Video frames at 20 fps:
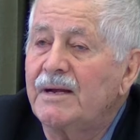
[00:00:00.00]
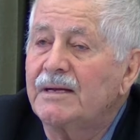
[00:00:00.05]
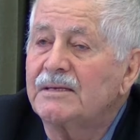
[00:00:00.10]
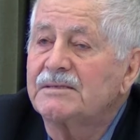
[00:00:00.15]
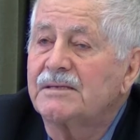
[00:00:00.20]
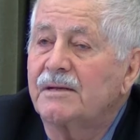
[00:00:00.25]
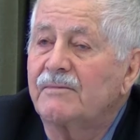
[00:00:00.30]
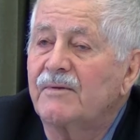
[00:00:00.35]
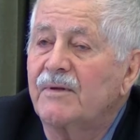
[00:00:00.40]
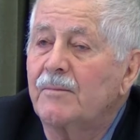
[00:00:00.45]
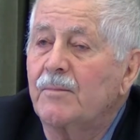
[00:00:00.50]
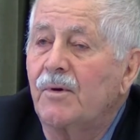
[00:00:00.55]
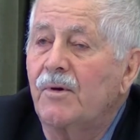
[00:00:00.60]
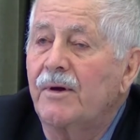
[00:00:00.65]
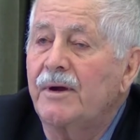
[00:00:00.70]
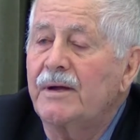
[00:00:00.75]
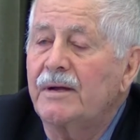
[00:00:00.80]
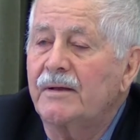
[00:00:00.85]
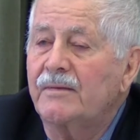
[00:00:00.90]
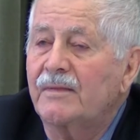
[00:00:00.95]
at Estevan
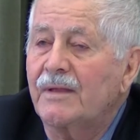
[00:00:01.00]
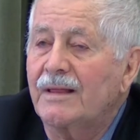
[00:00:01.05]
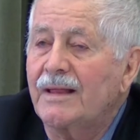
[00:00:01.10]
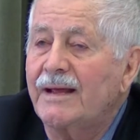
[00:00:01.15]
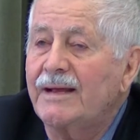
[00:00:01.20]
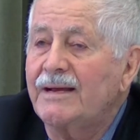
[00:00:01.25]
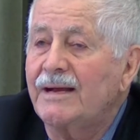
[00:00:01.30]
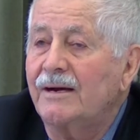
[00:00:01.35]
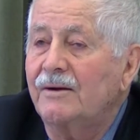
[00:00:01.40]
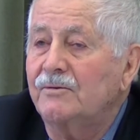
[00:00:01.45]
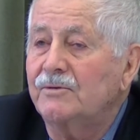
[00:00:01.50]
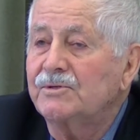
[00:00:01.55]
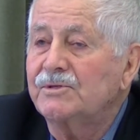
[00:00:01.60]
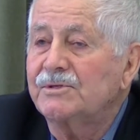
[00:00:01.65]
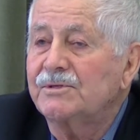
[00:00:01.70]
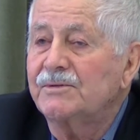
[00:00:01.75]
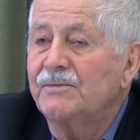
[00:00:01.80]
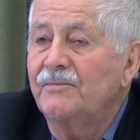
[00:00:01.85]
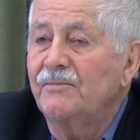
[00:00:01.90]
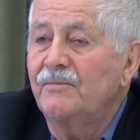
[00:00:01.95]
Point at the
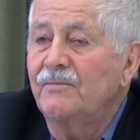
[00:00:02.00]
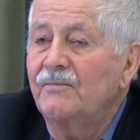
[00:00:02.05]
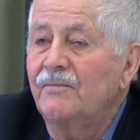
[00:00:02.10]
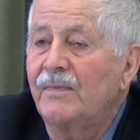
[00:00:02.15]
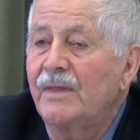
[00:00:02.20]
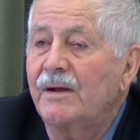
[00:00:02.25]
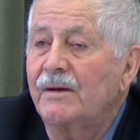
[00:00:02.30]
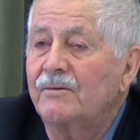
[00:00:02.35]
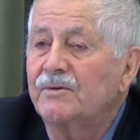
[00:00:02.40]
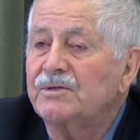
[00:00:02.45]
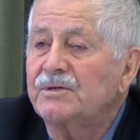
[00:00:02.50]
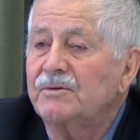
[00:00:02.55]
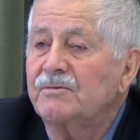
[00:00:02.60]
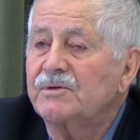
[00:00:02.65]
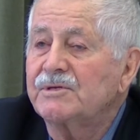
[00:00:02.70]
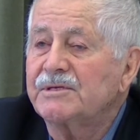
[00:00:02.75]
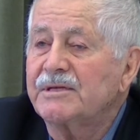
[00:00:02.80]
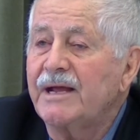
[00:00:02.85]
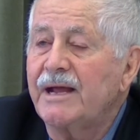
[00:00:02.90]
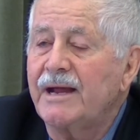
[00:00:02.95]
lighthouse. There she
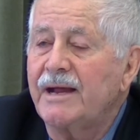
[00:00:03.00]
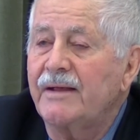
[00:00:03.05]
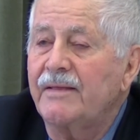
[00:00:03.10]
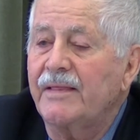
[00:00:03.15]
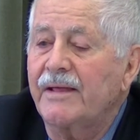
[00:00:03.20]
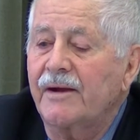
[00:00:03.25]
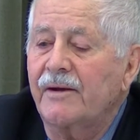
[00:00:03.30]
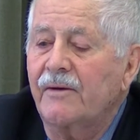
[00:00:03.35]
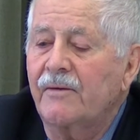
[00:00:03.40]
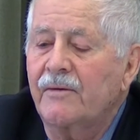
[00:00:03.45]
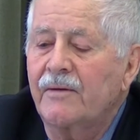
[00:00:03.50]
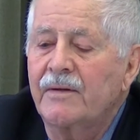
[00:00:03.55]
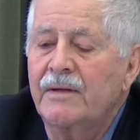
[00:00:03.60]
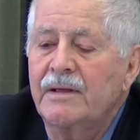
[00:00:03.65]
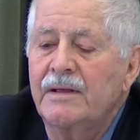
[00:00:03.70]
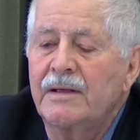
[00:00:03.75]
was staying there.